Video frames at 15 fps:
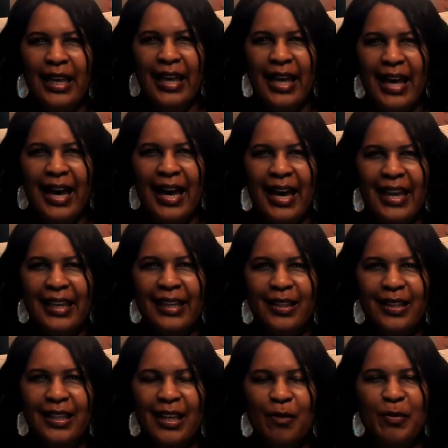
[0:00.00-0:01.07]
I
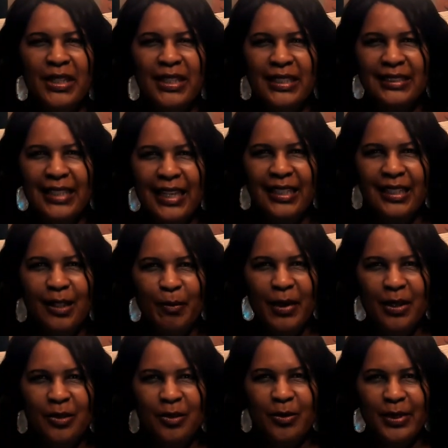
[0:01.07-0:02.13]
have been excited
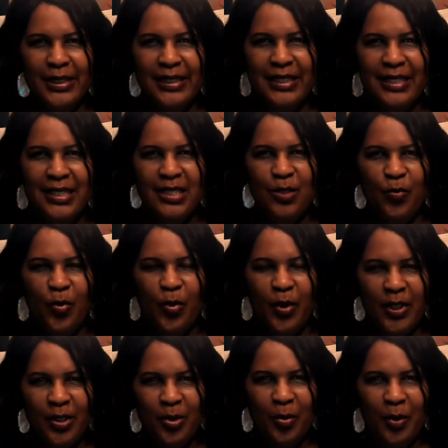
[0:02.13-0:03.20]
about doing this for
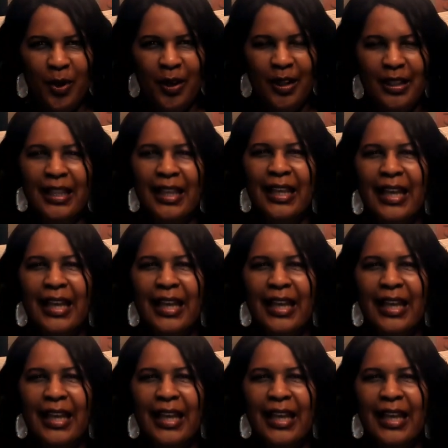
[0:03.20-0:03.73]
you all.